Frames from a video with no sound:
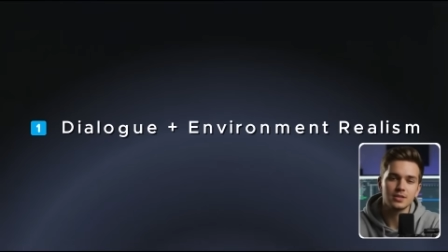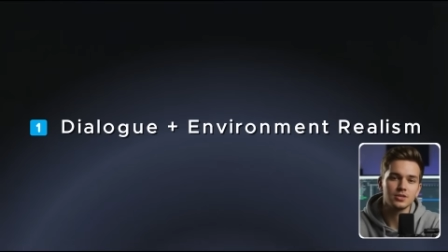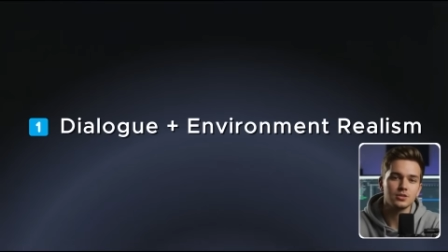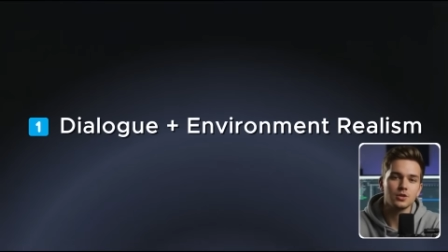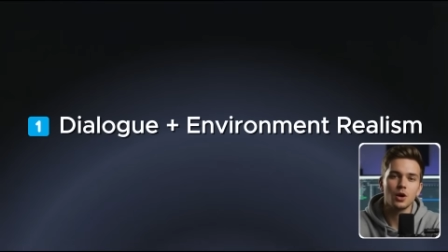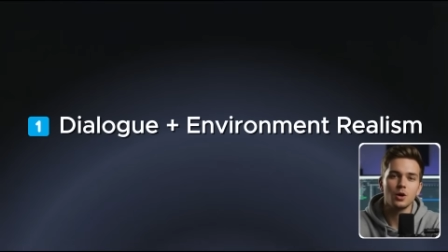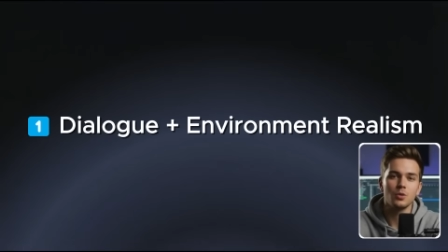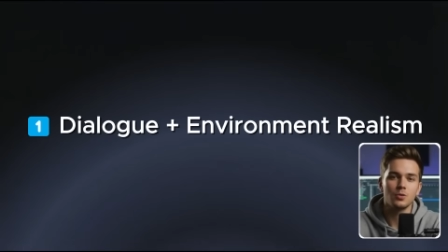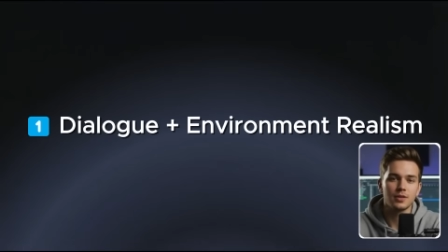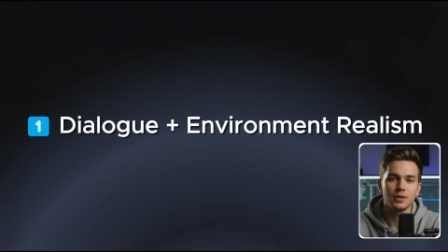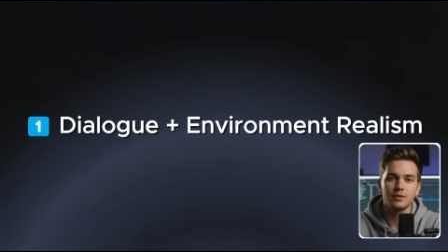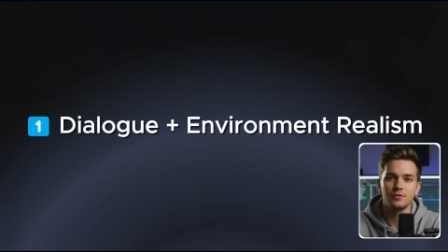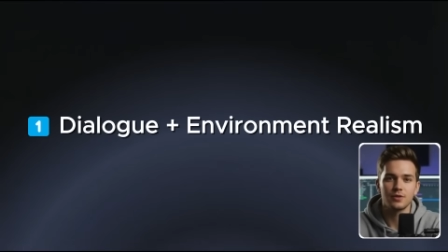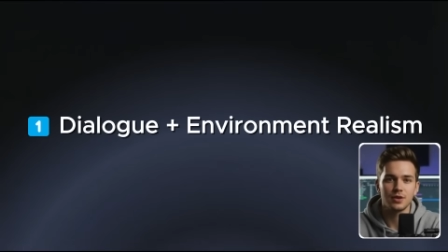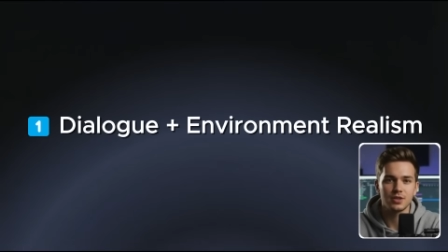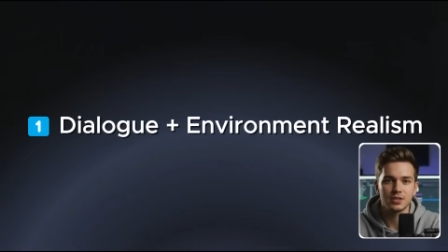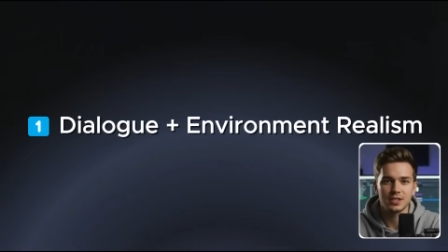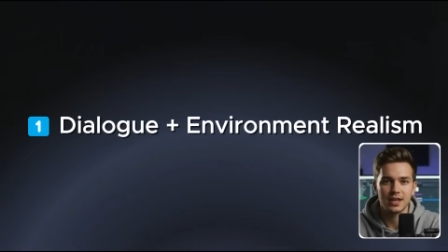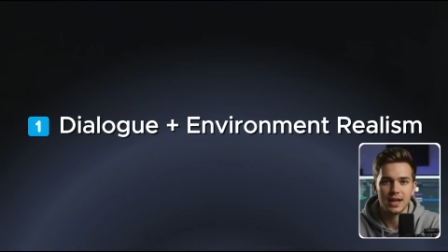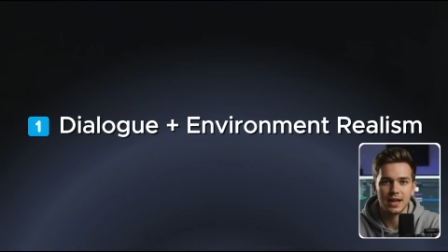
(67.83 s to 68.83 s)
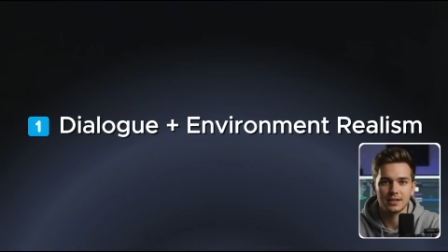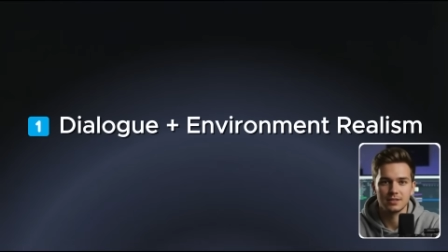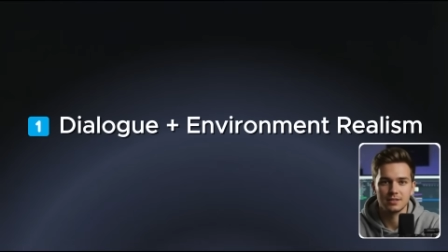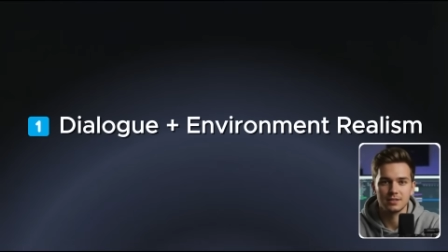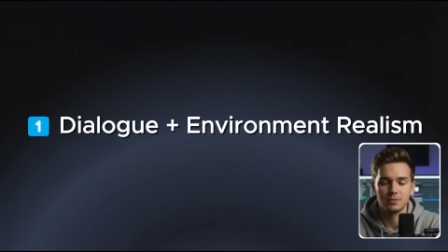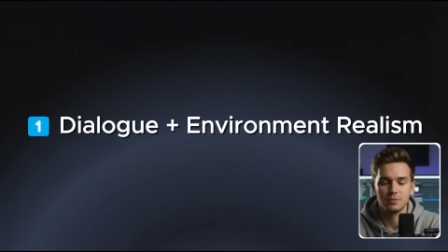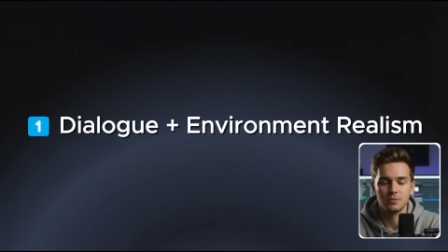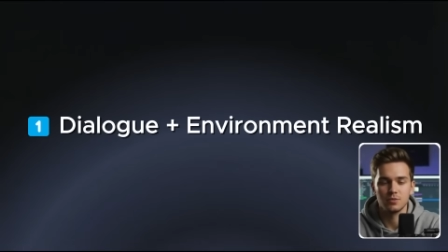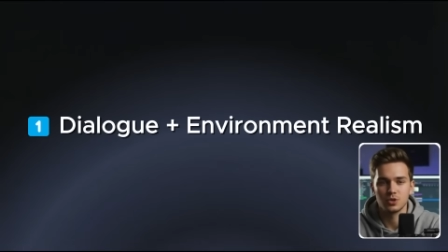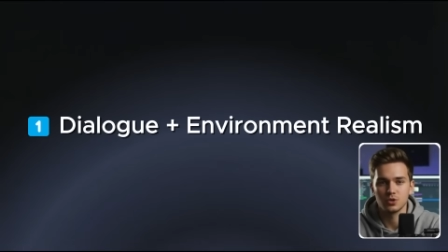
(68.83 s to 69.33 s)
us start with the first
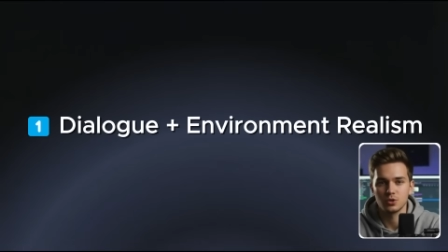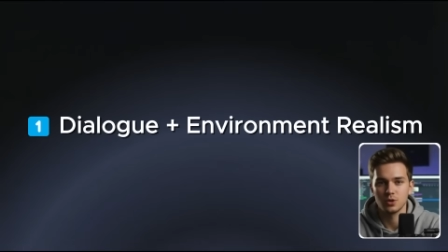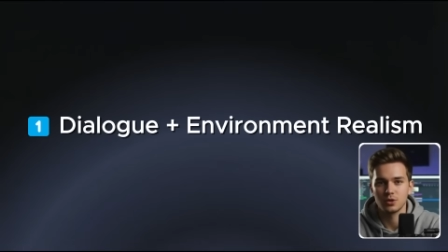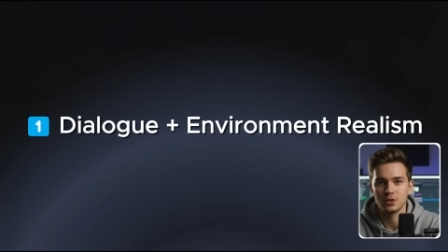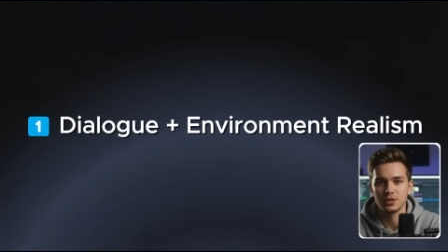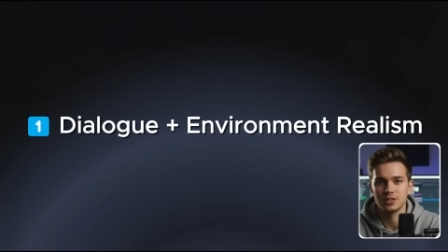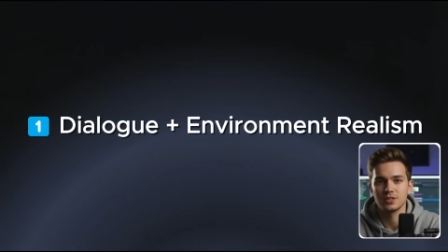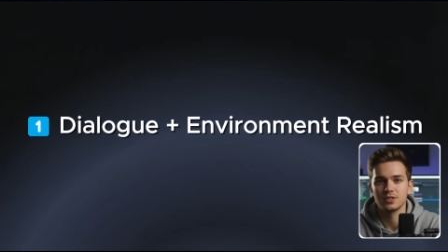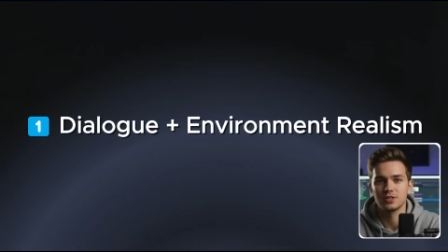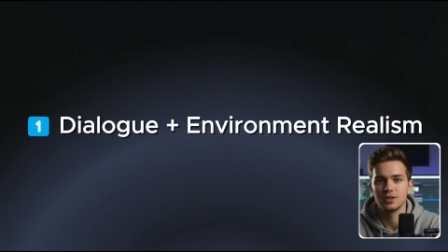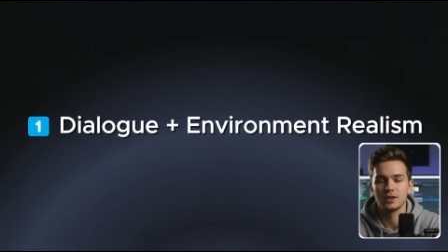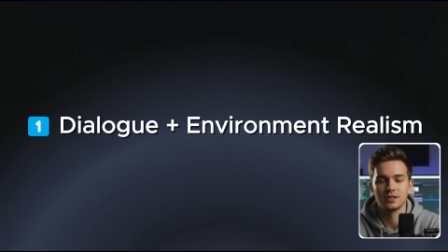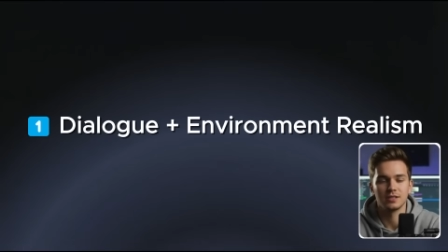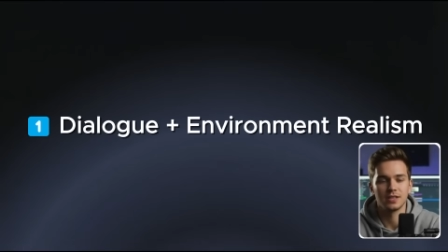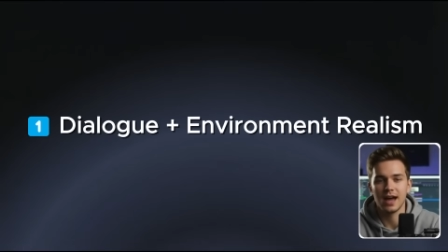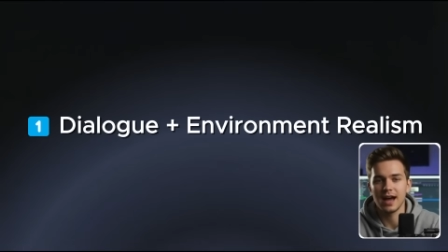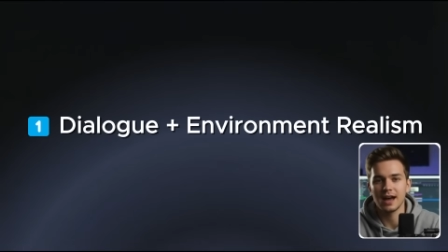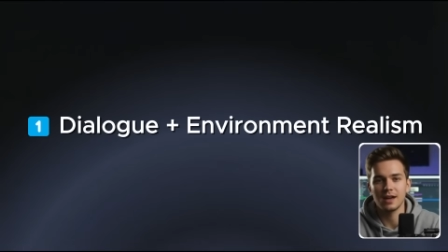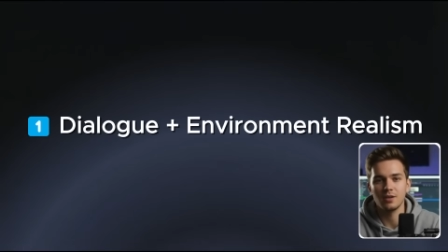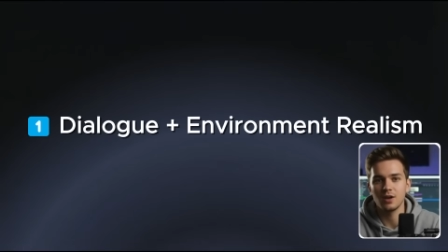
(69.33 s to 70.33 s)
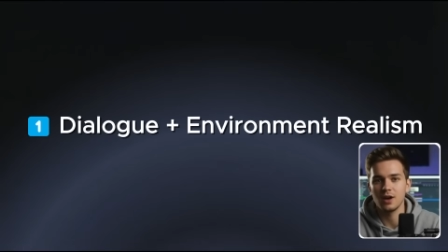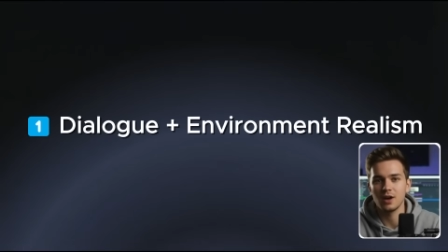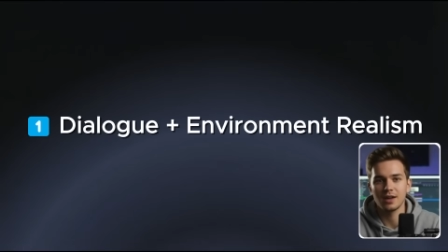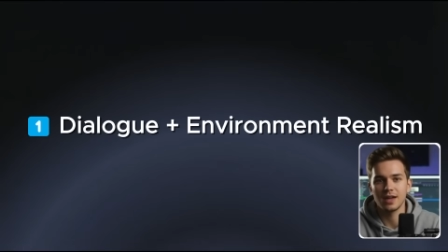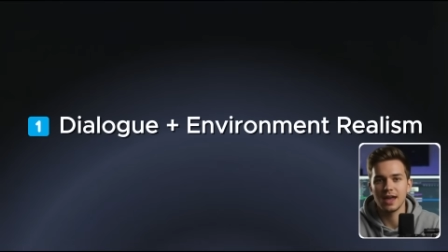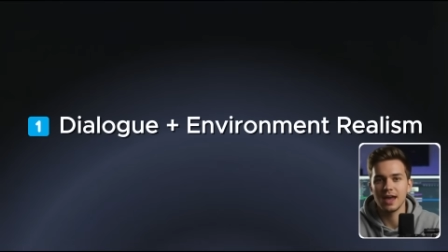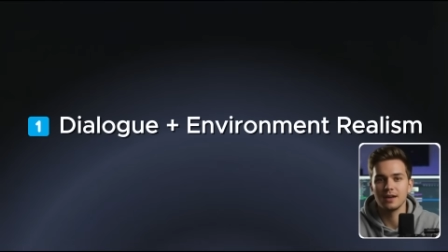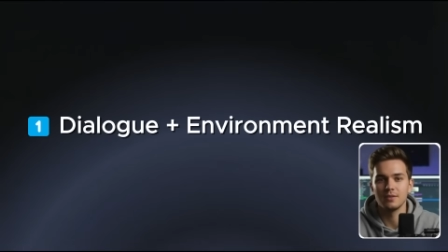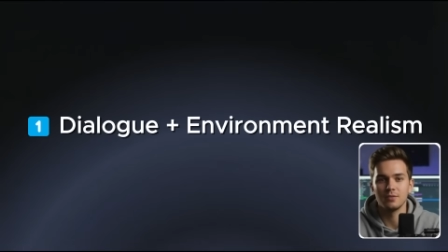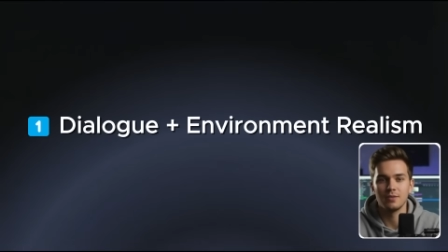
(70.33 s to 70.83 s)
test, which focuses on
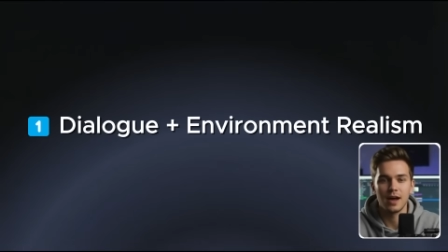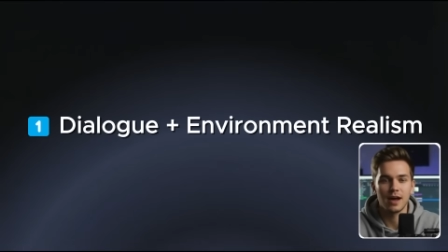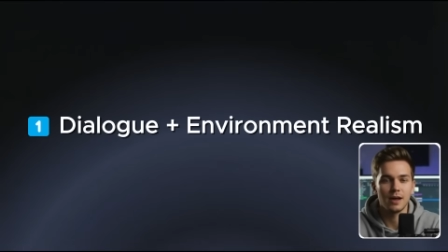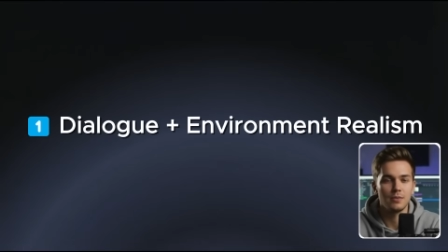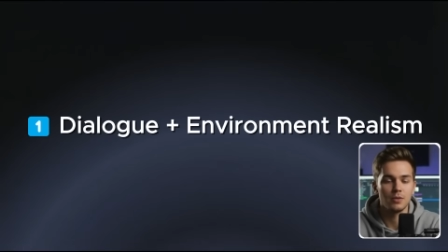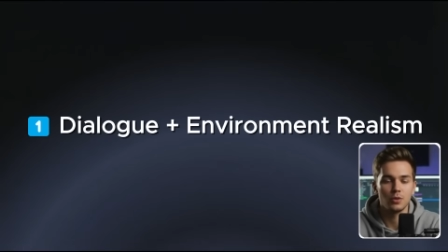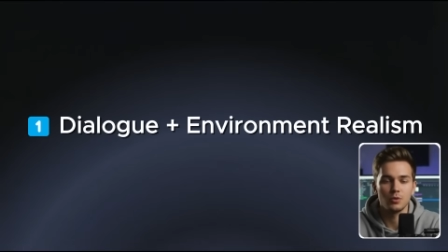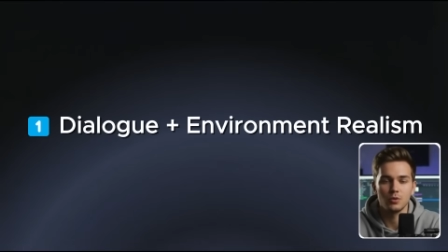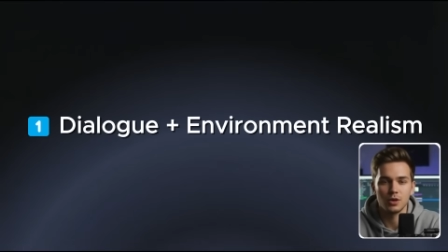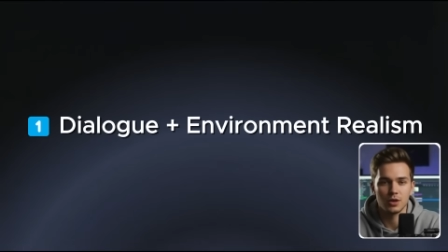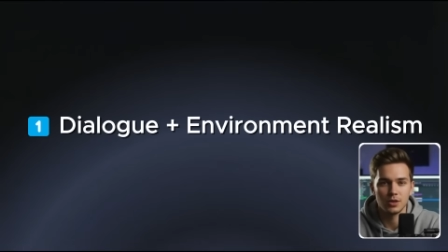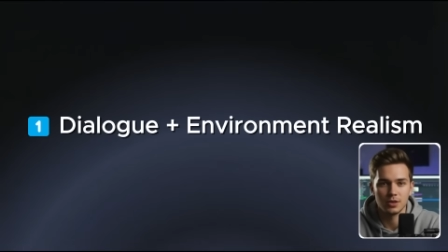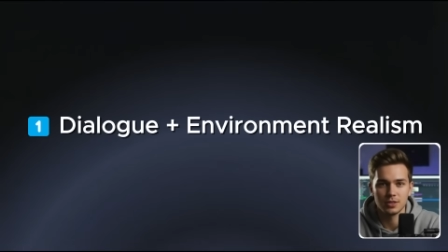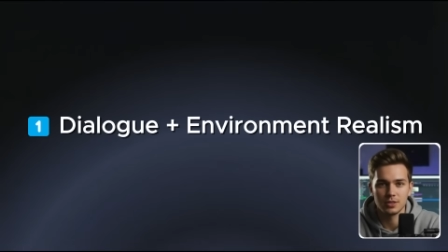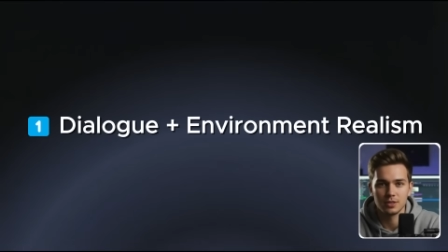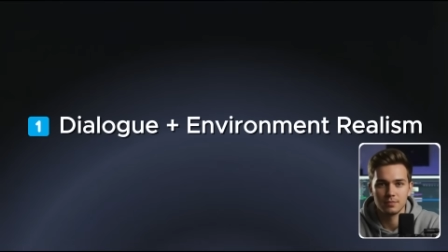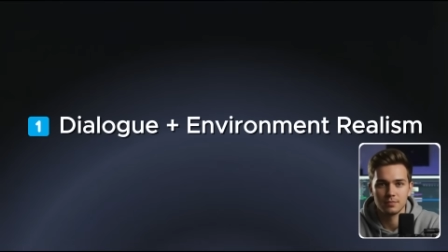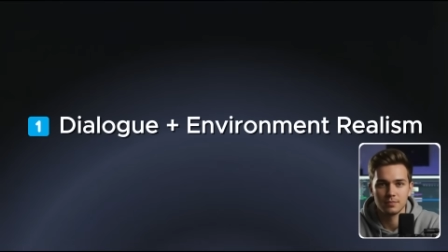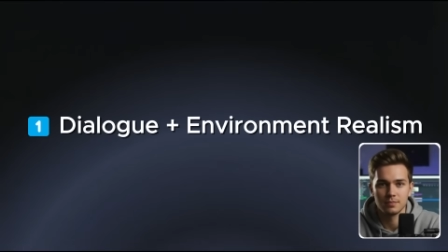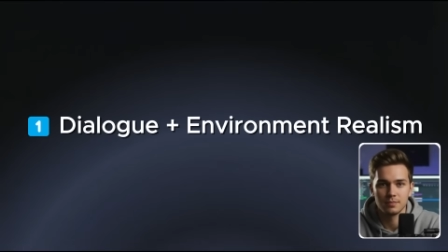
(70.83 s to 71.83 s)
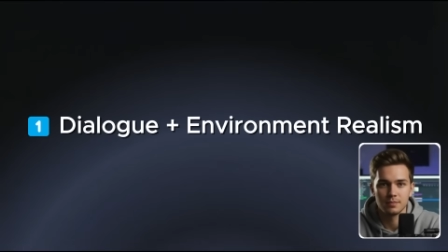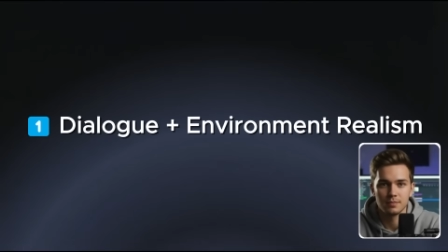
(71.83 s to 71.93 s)
dialogue and environment realism.